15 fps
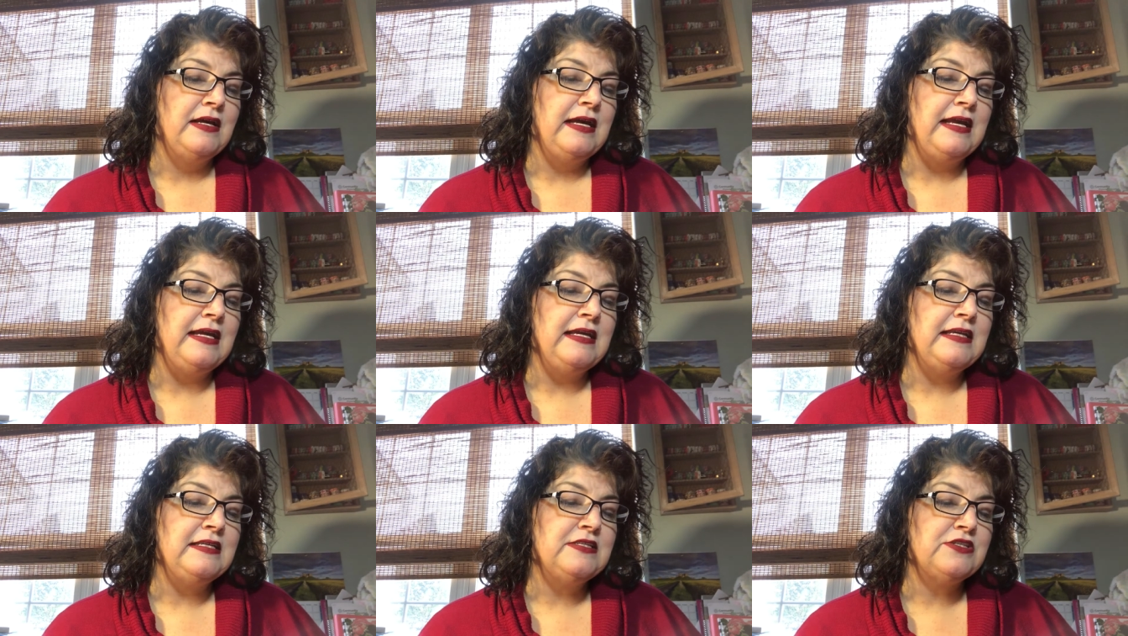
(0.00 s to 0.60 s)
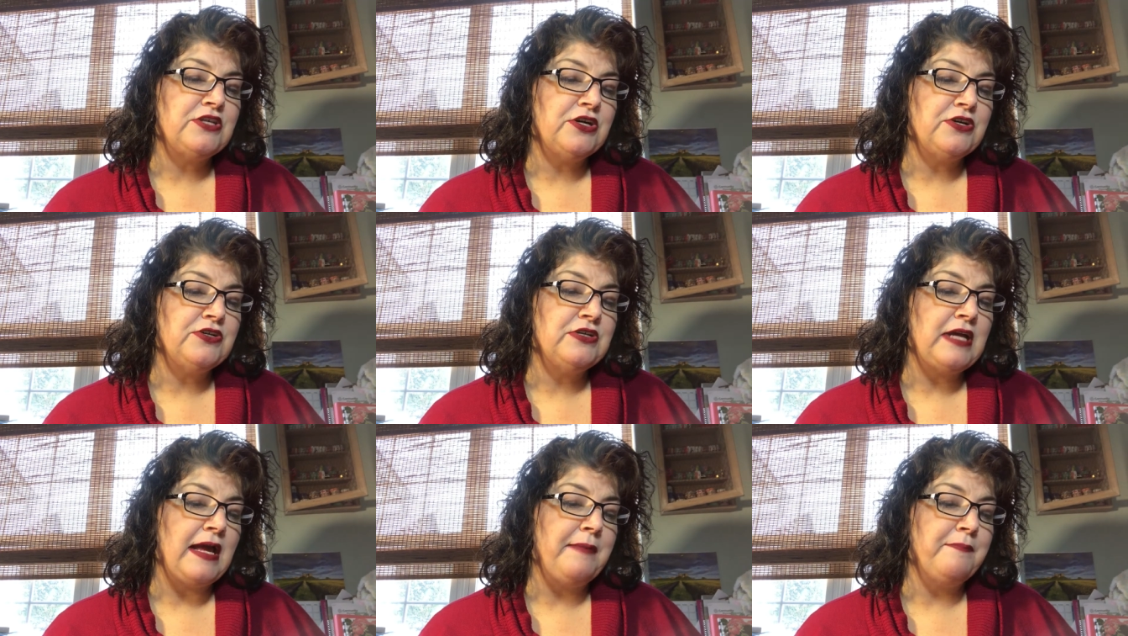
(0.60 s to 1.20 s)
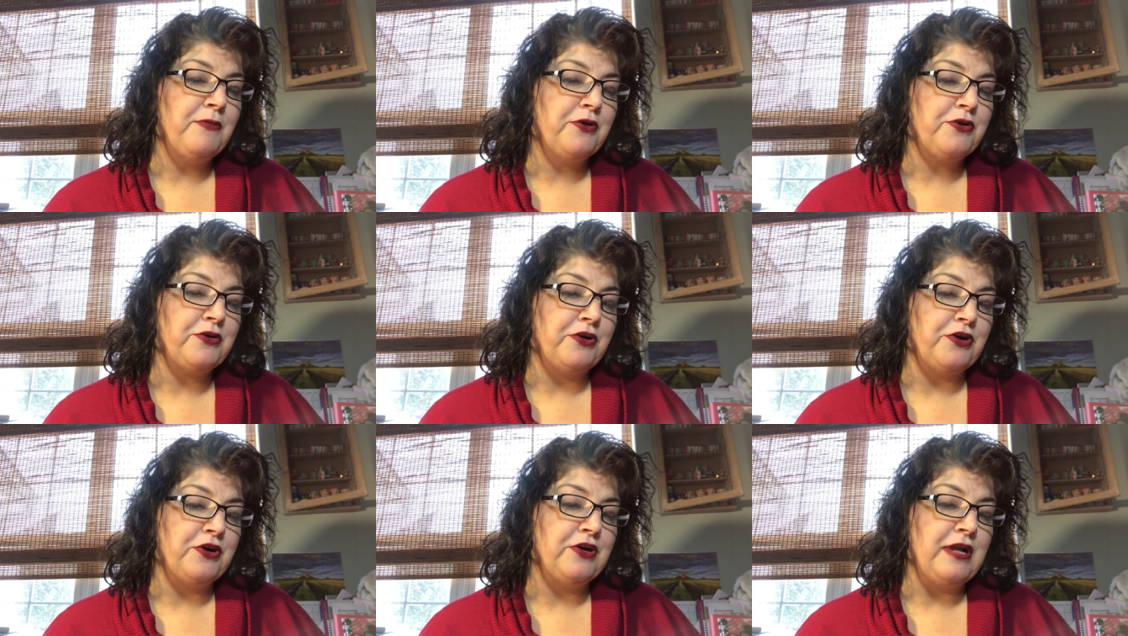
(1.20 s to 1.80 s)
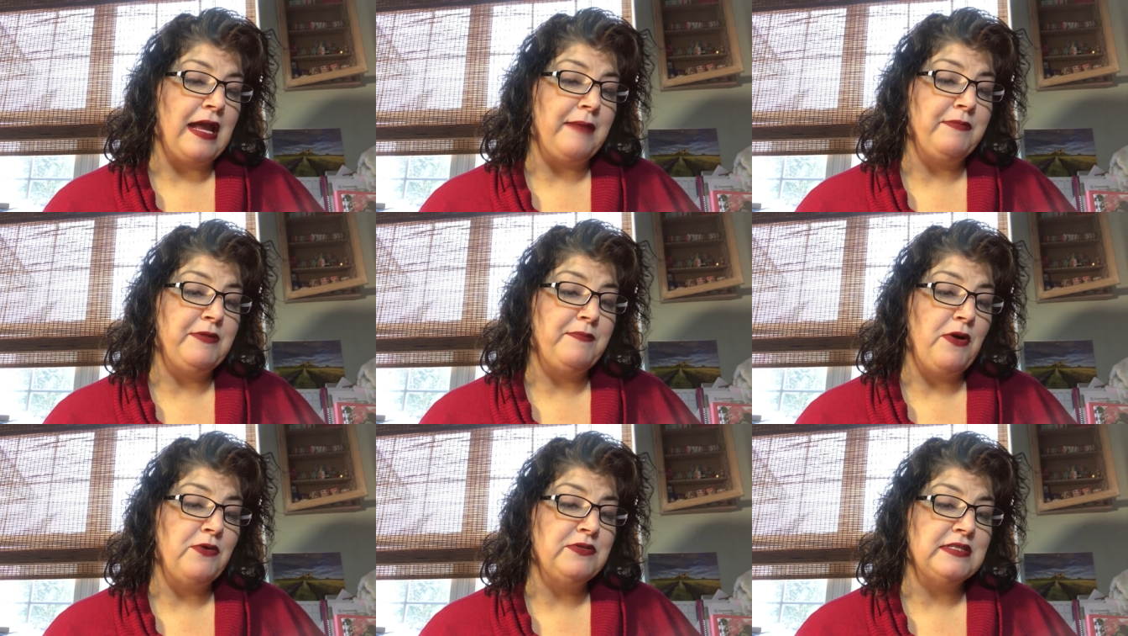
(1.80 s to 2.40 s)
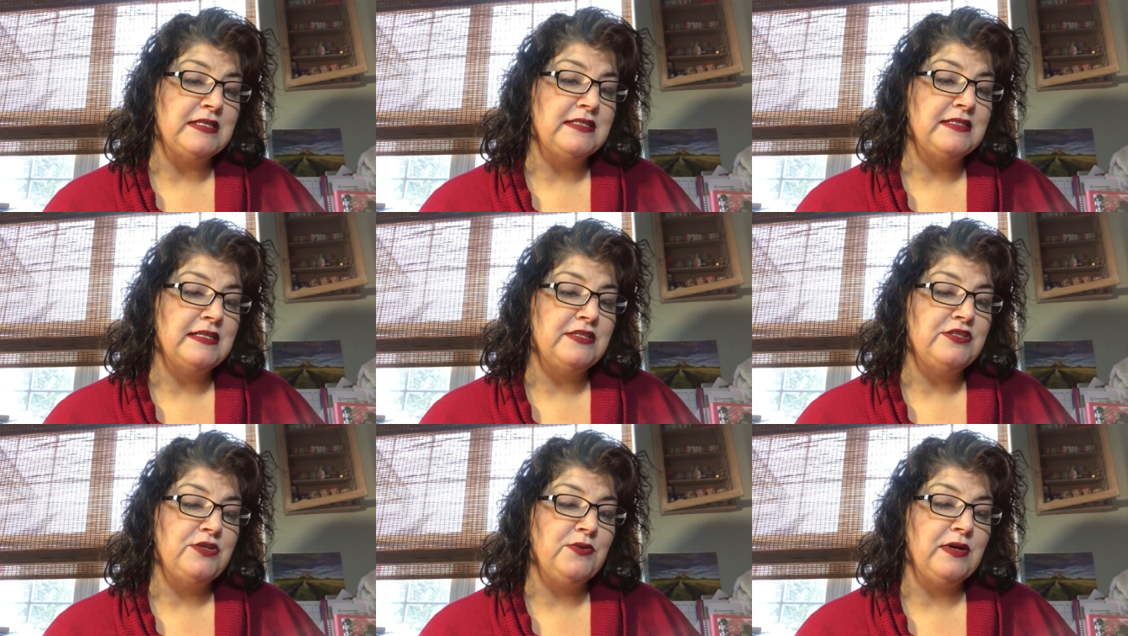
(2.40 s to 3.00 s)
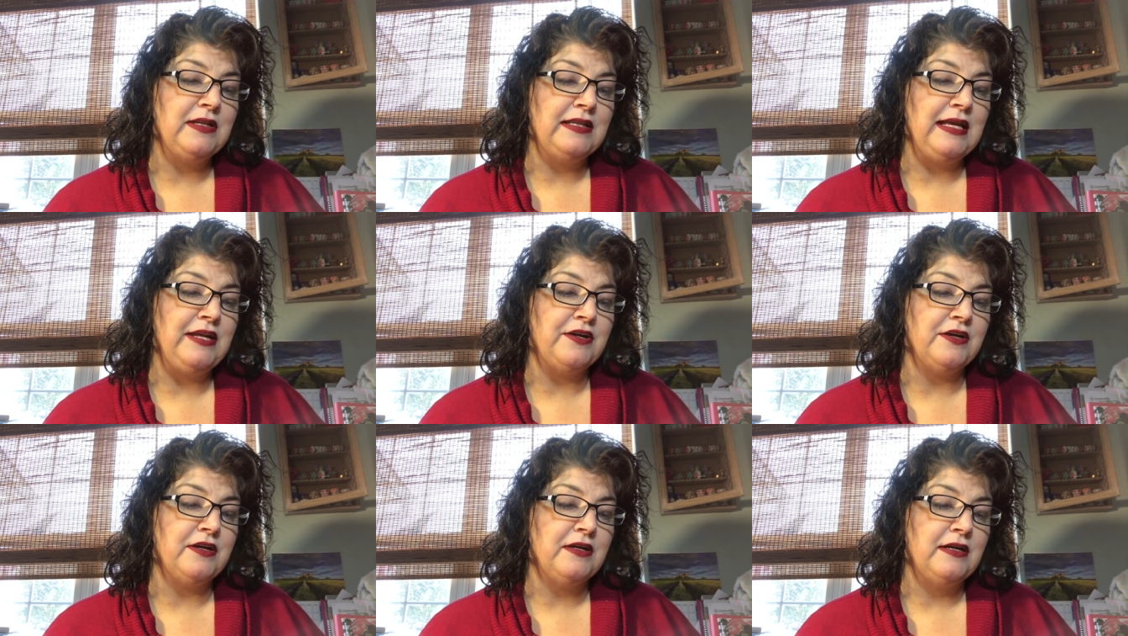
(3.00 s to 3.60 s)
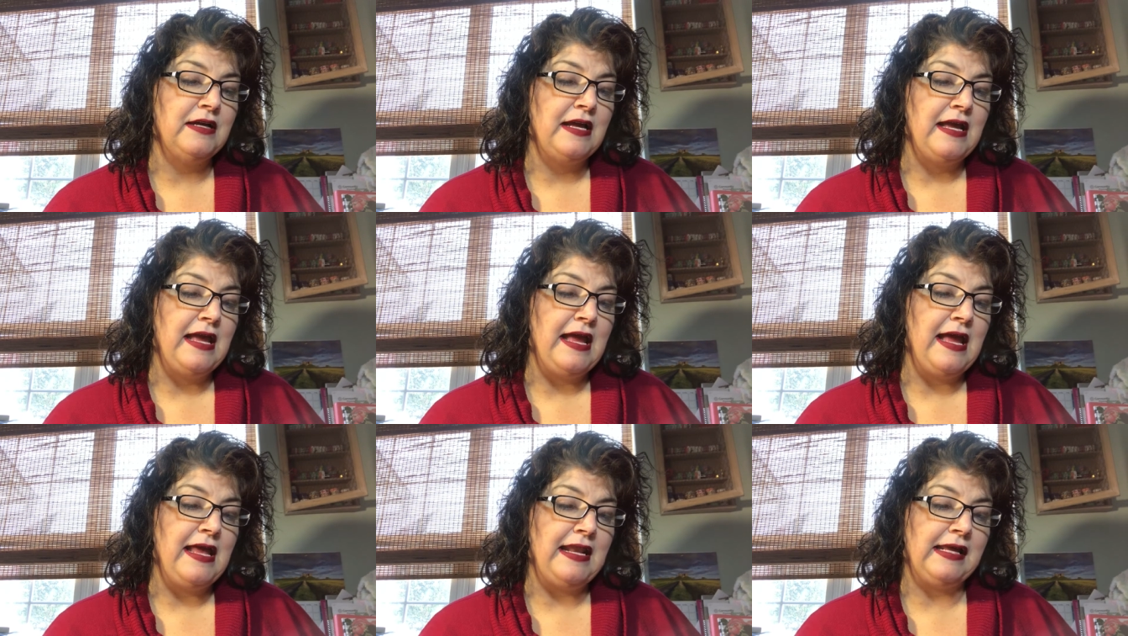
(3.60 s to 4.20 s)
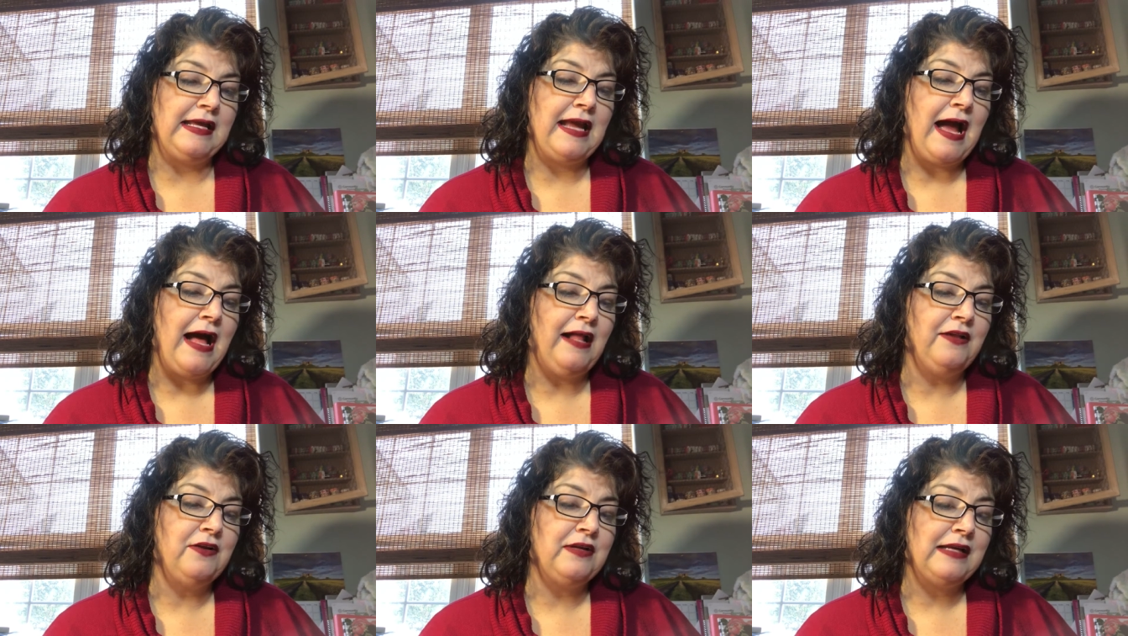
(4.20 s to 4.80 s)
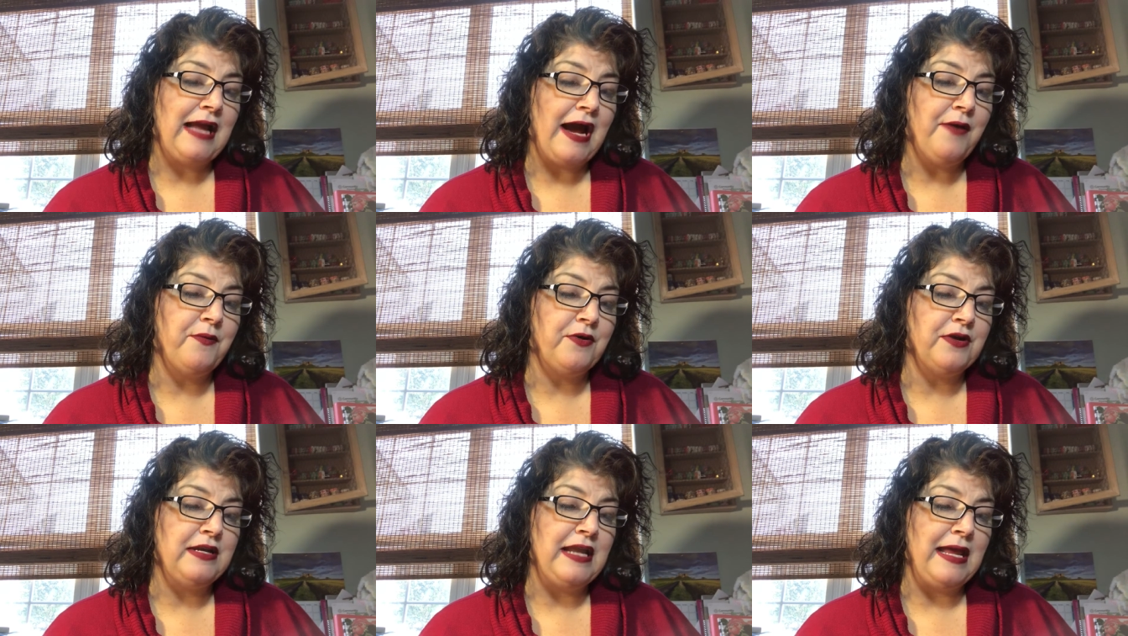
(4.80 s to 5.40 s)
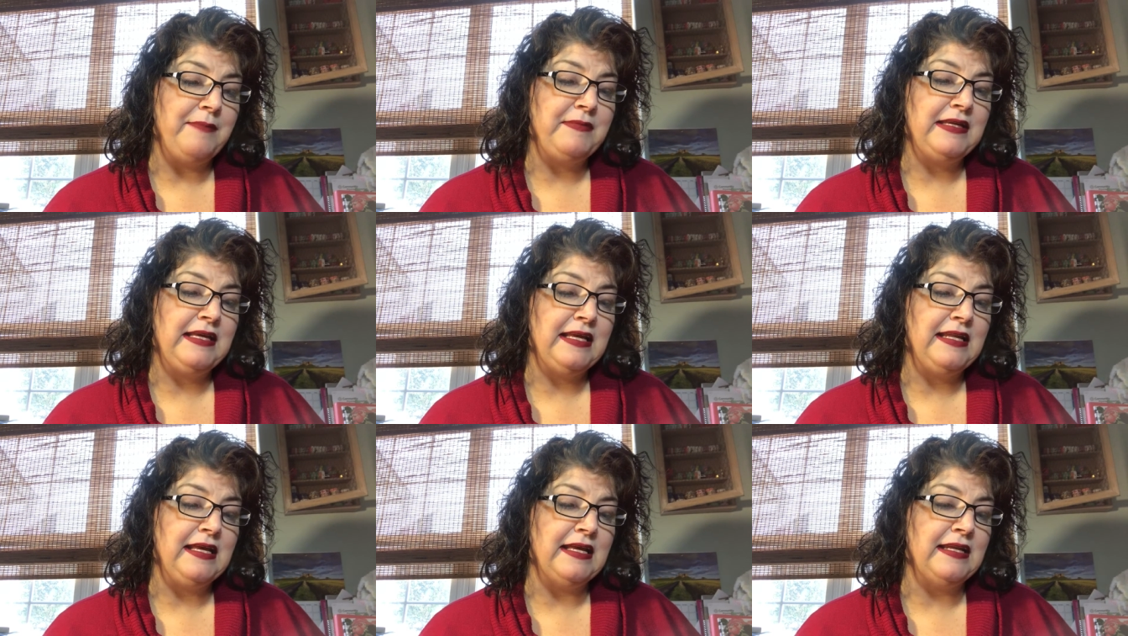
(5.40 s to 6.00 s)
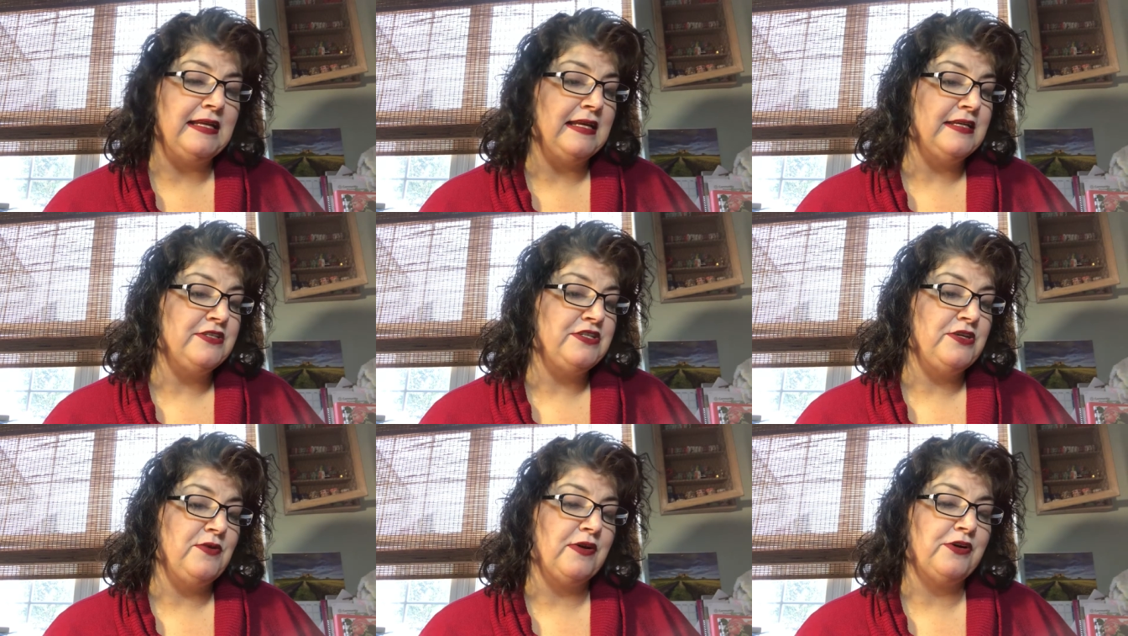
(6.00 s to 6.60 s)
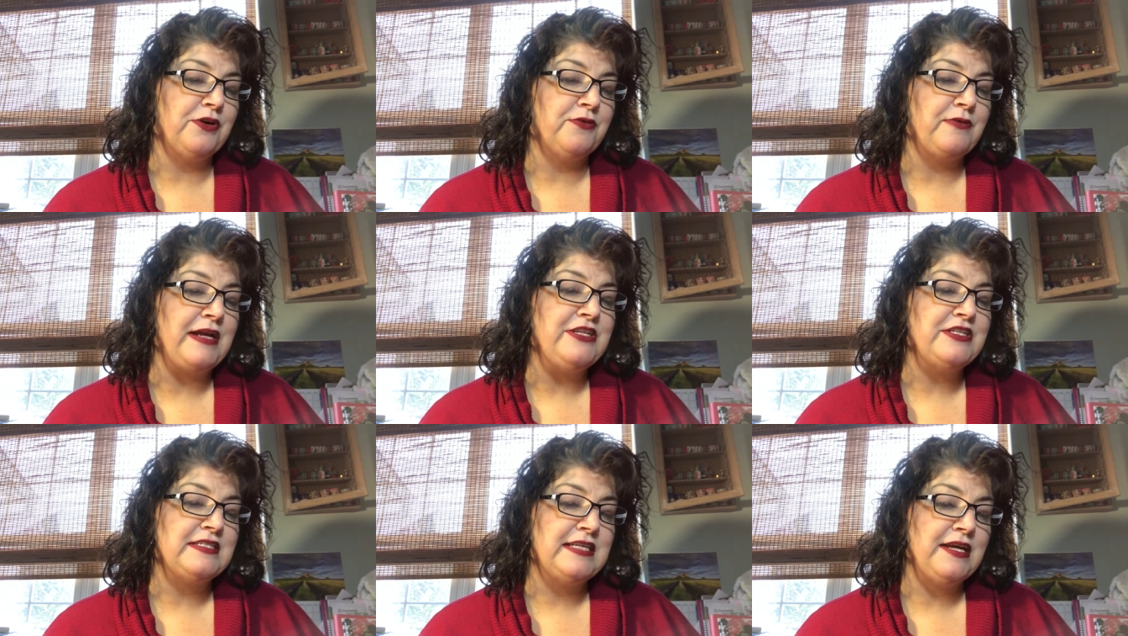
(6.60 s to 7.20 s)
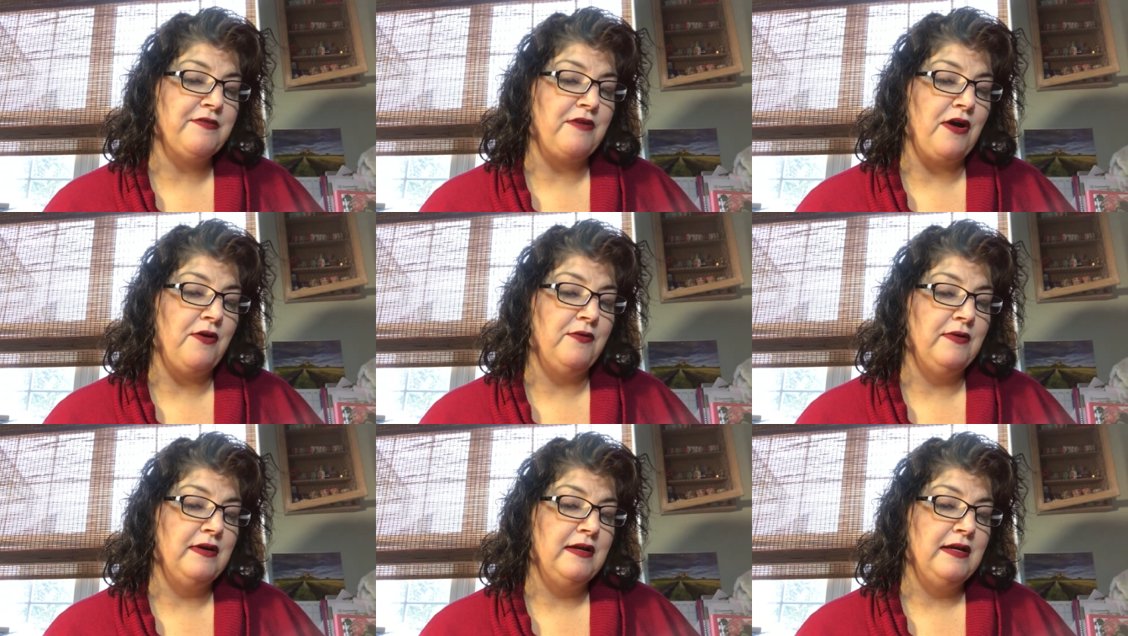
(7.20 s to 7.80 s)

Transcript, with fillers: He turned a murderer named Moses into a leader, and a cow coward named Gideon into a courageous hero.